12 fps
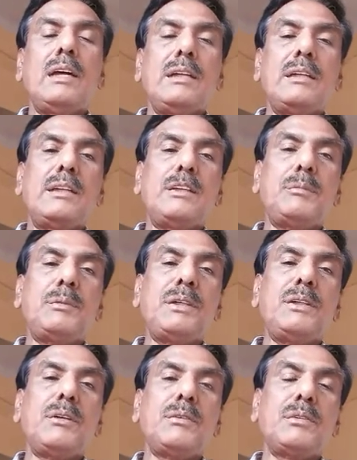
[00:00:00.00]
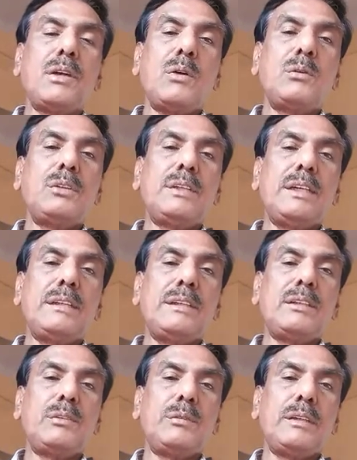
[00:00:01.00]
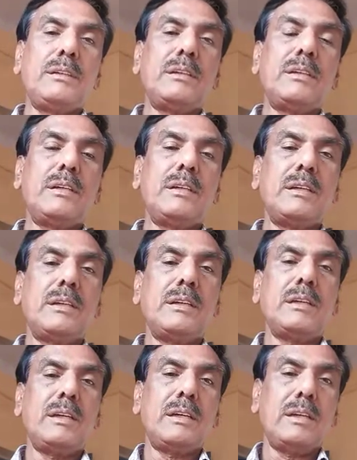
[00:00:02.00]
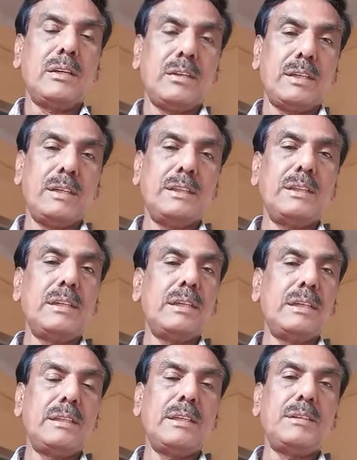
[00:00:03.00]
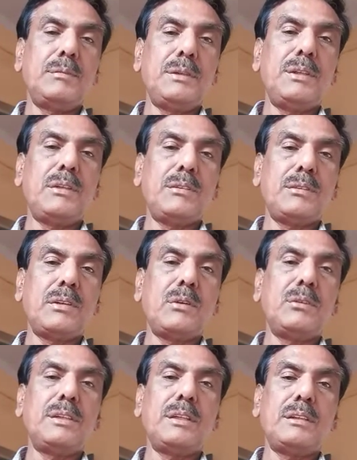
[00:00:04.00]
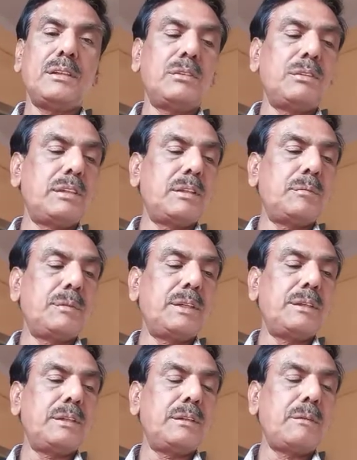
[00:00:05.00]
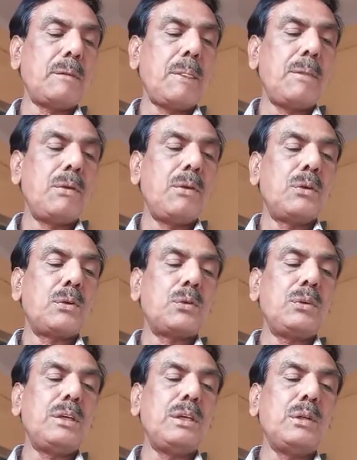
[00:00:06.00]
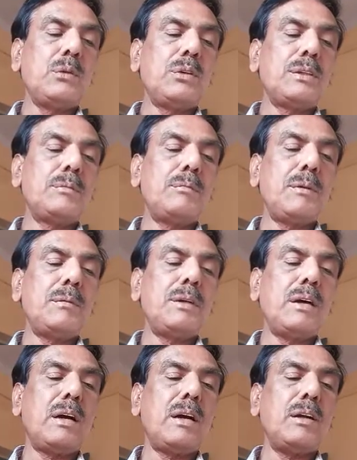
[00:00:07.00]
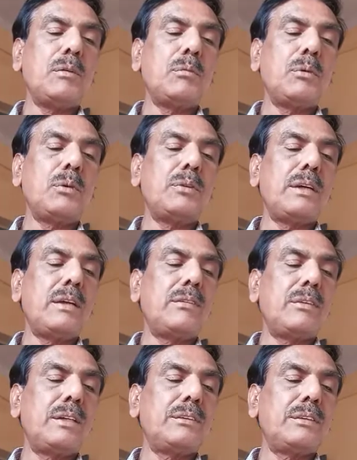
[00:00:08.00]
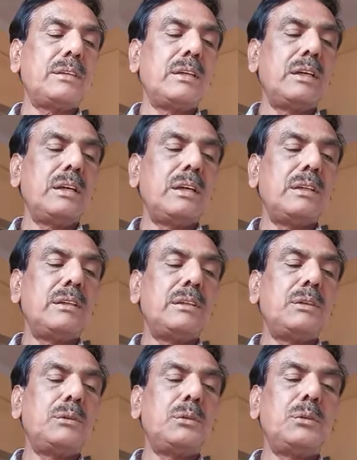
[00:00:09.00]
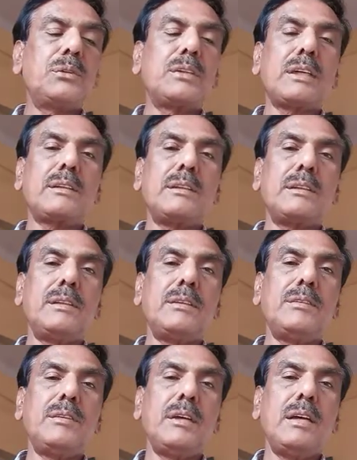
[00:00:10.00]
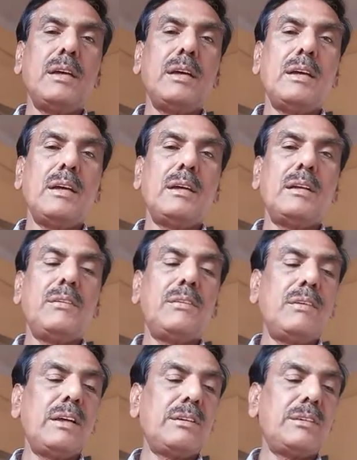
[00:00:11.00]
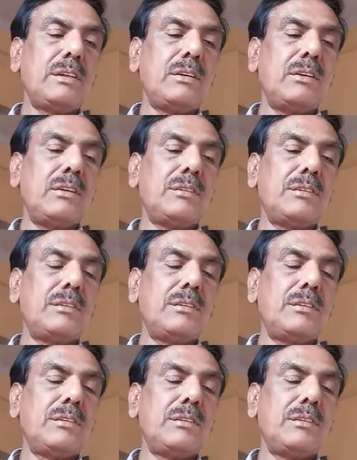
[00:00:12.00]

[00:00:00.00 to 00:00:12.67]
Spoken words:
the speed of sound changes with okay, the speed of sound changes with temperature. So echoes may be heard more than once due to successive reflection of